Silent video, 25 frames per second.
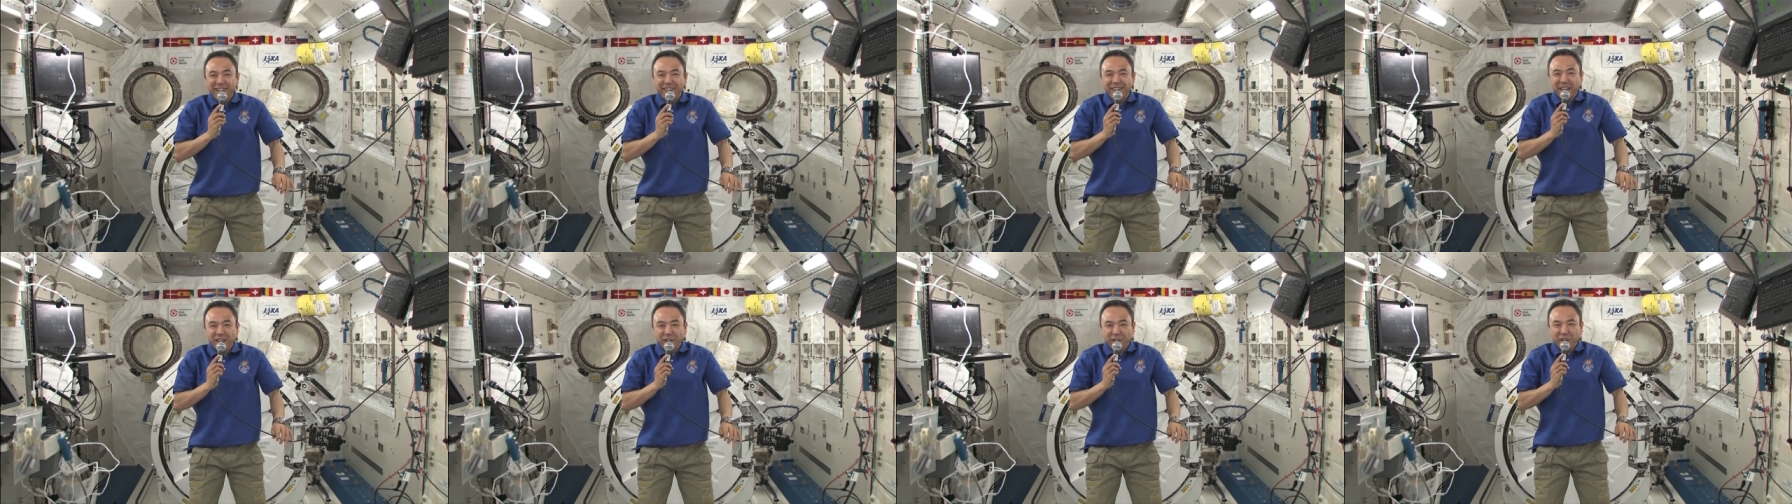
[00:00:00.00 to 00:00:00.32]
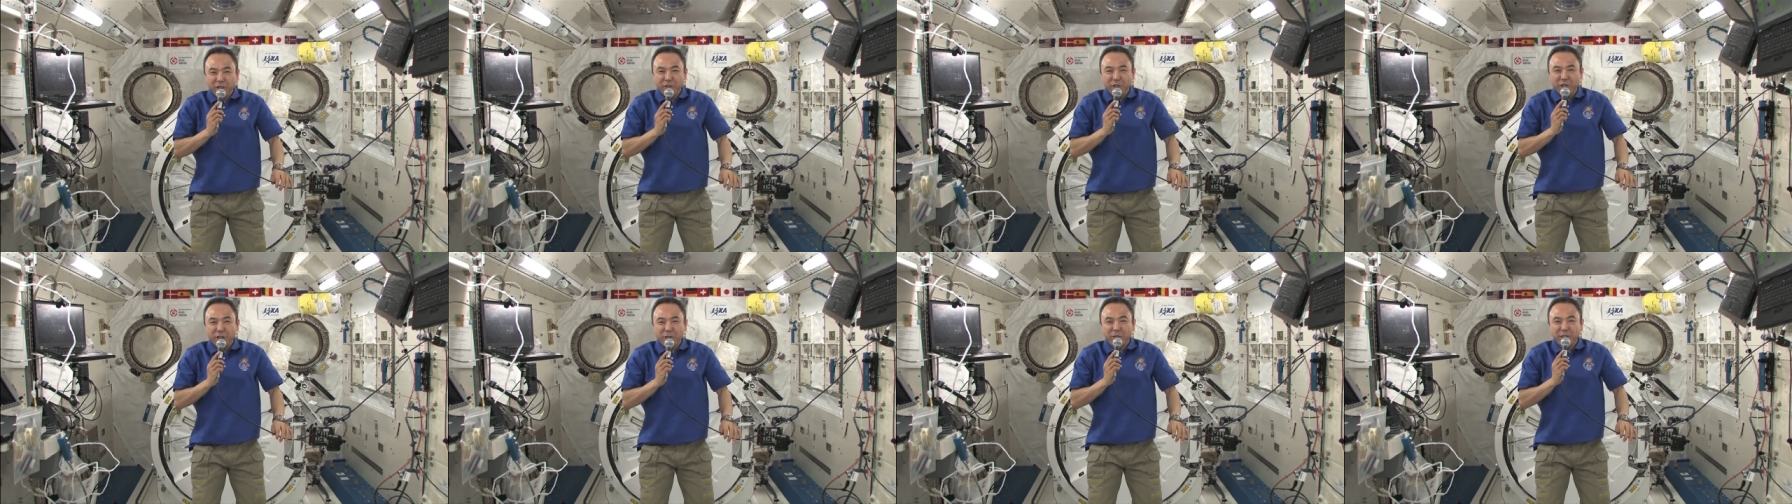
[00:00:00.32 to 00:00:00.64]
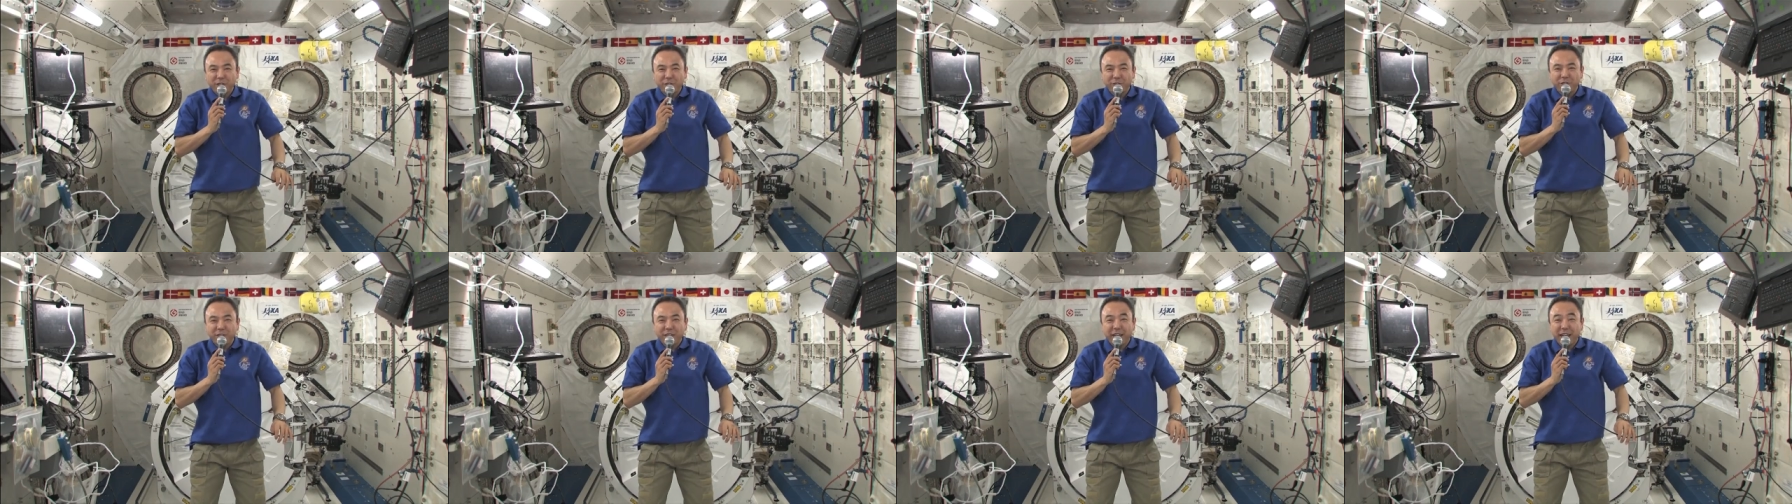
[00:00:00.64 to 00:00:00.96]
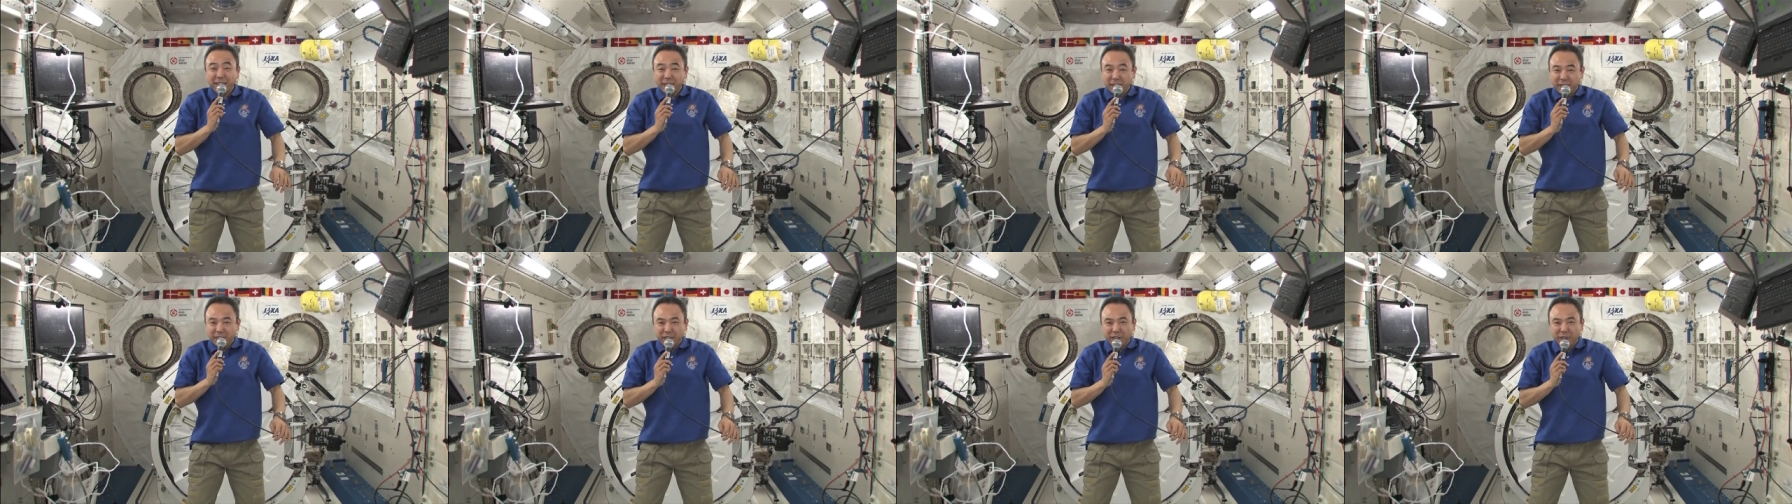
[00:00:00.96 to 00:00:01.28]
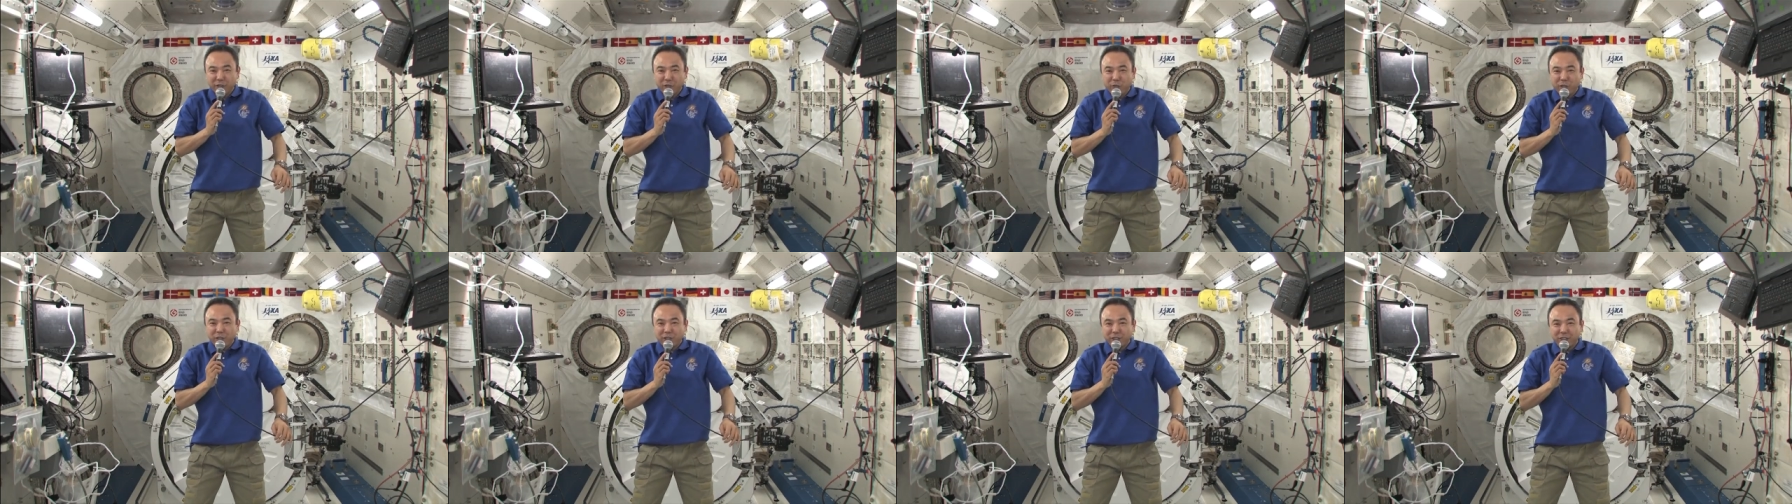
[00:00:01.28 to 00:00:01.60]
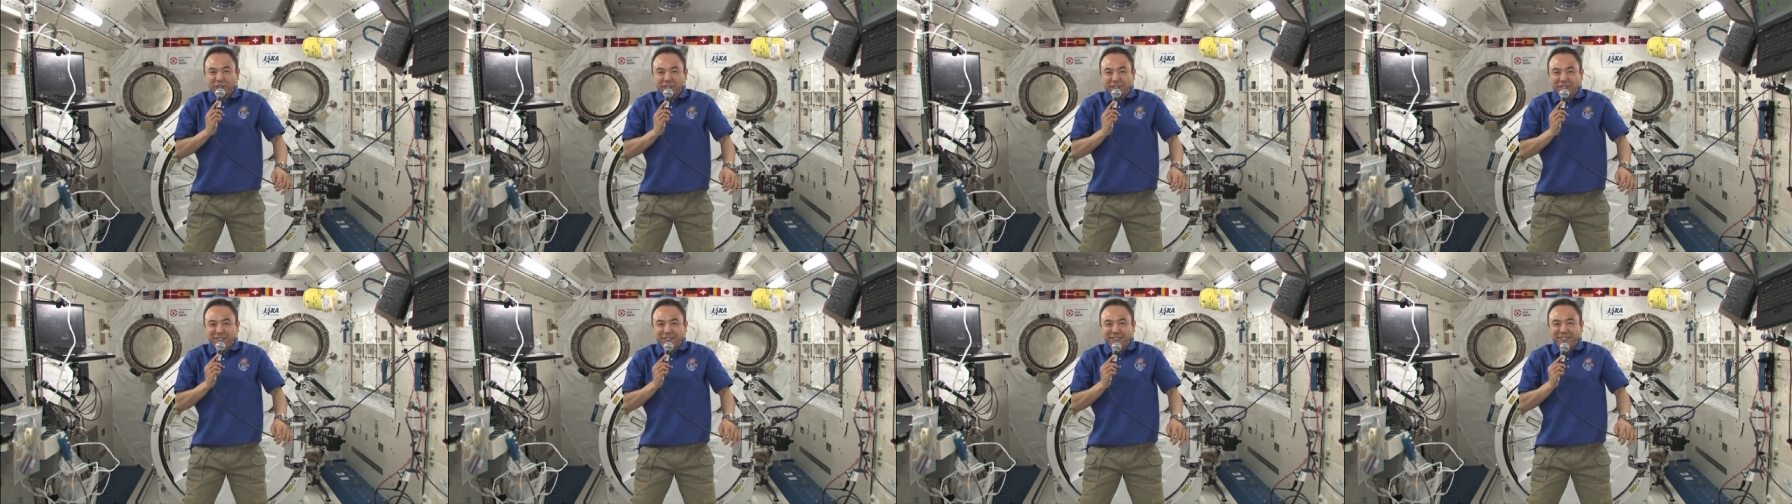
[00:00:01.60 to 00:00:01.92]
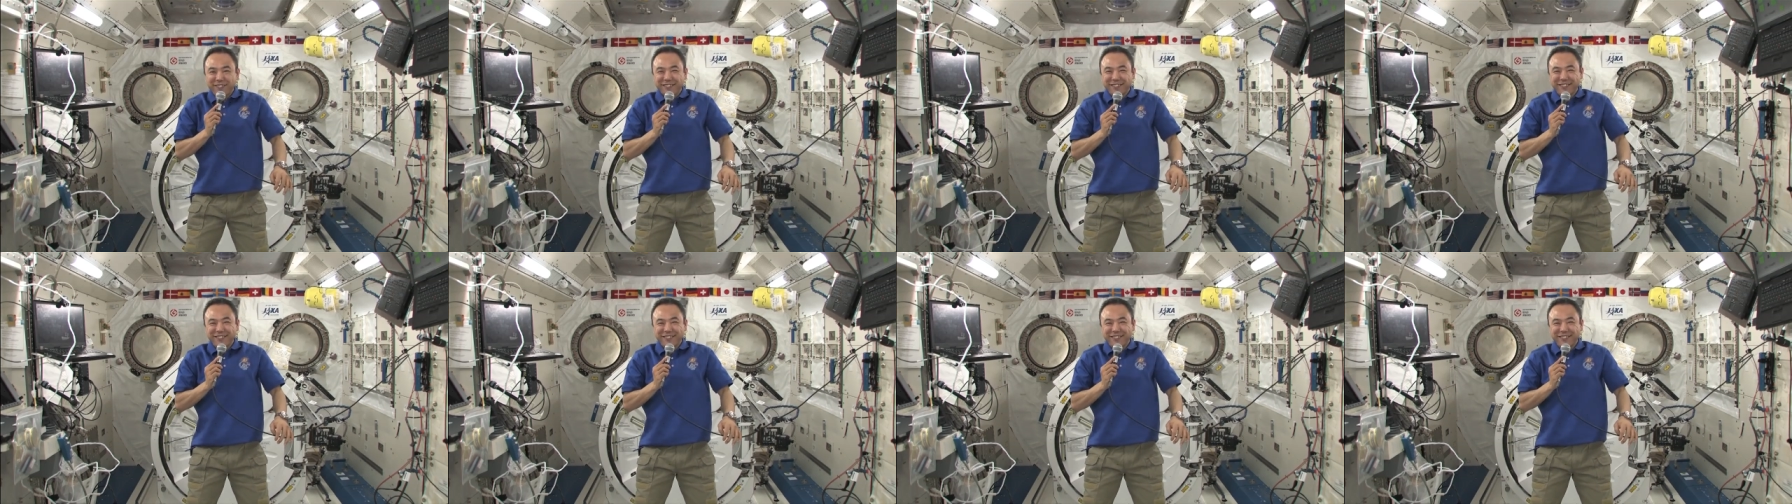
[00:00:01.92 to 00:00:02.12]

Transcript: Thank you very much for the excellent question.